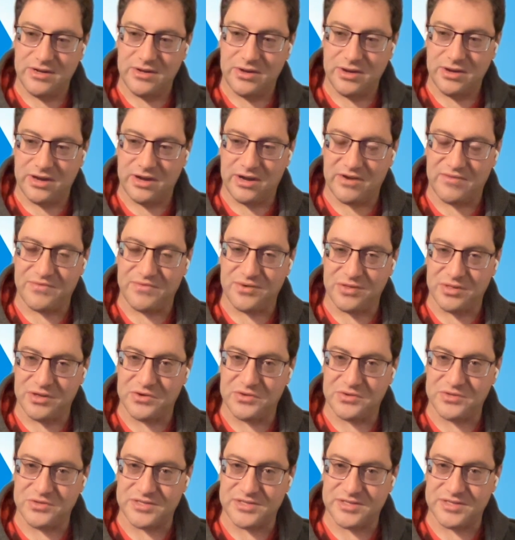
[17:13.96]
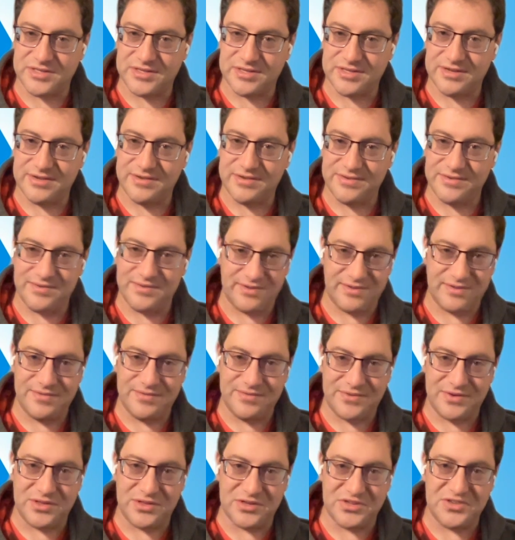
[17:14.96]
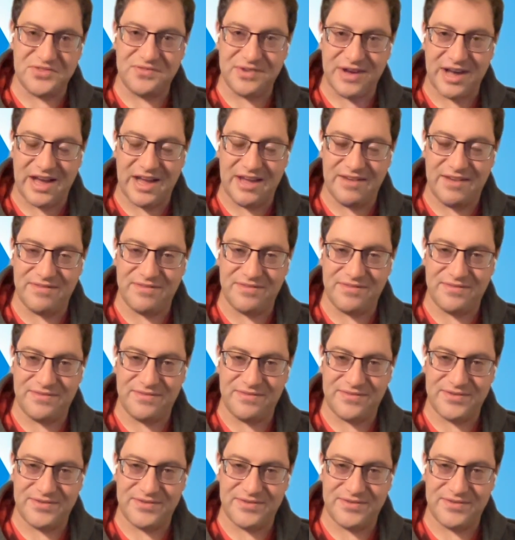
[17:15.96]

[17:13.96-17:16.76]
uh, for those for those five